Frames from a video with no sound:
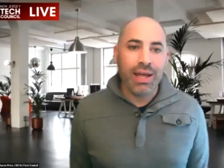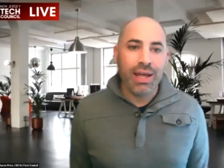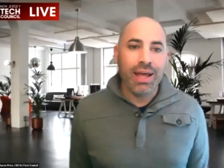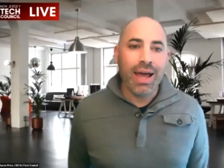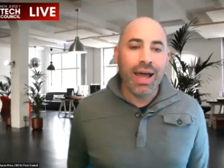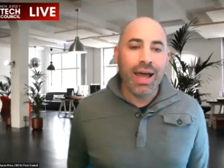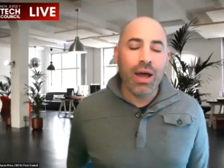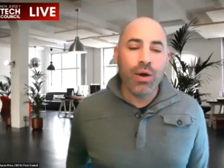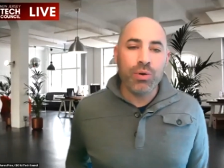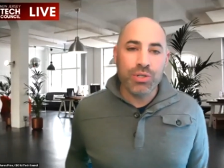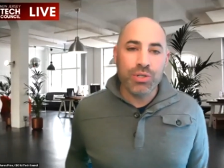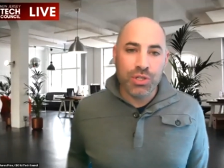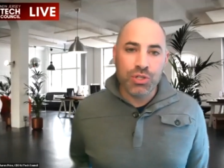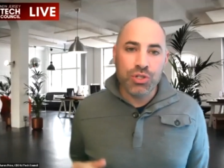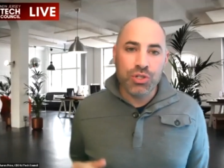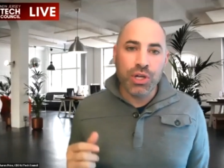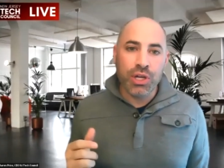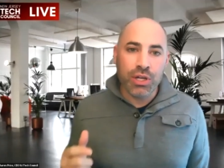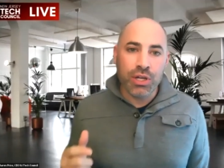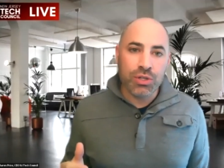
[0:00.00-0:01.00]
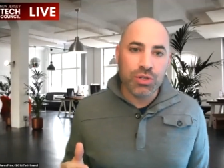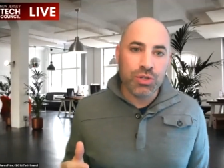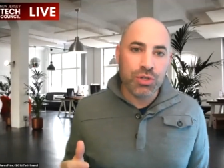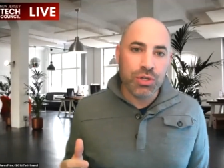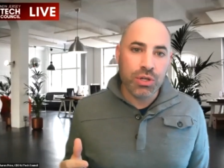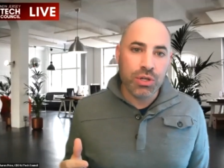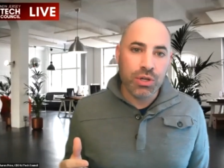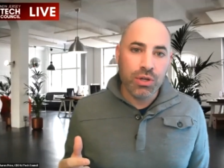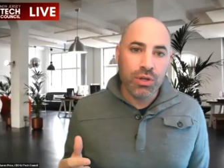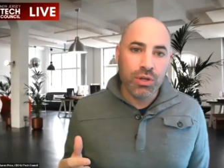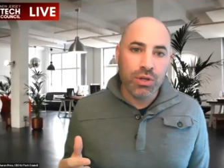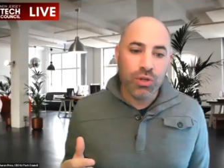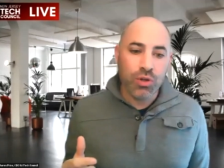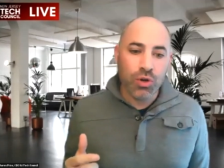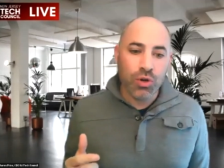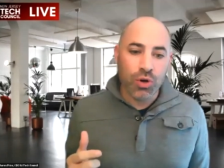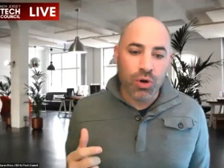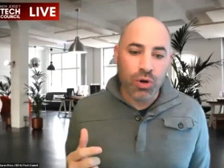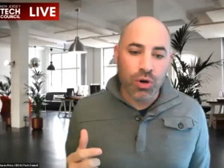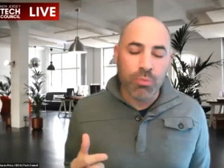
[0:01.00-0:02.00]
How has this changed
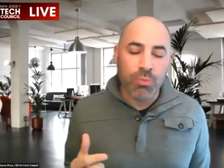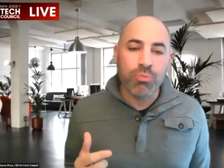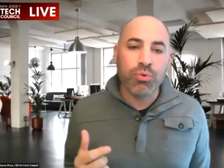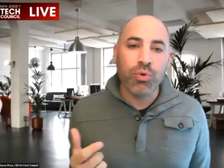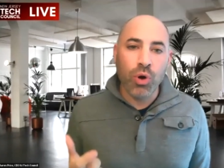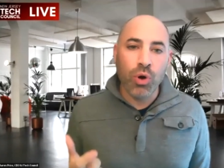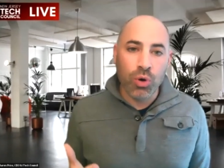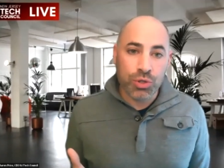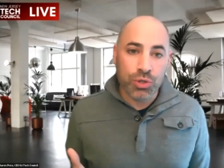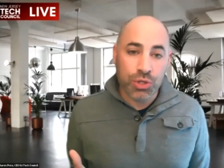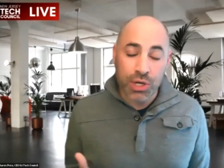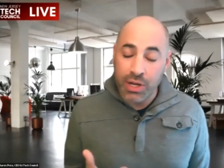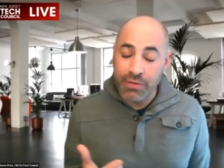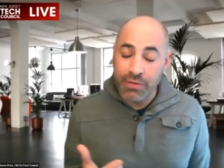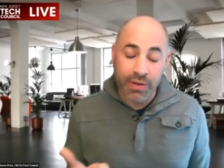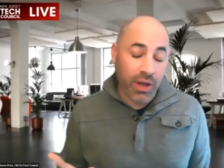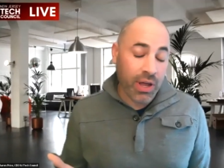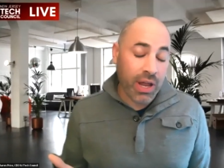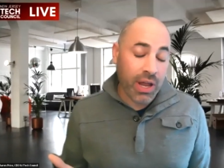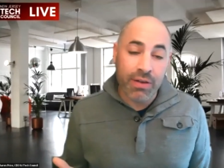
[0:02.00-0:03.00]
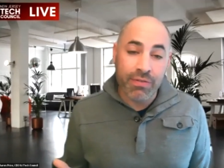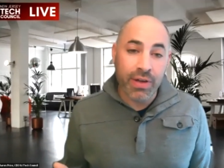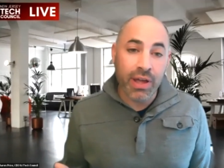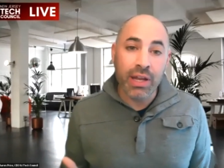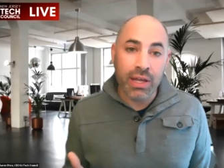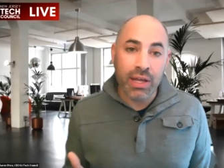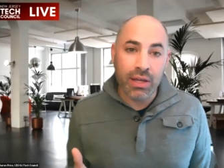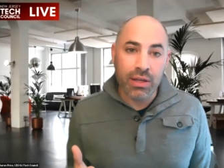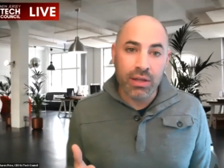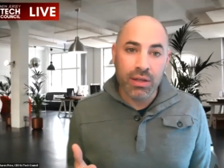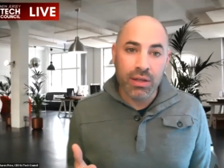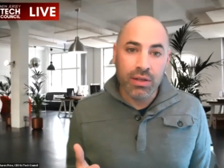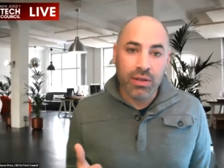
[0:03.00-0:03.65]
your approach, if any,